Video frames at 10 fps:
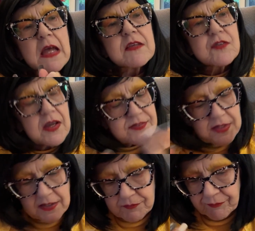So I
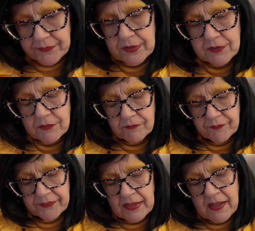said, here,
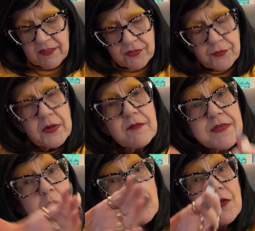3 of
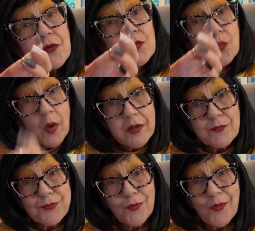them were those white
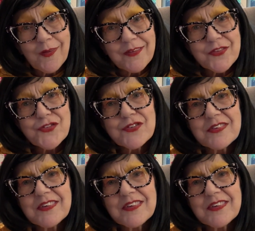florals.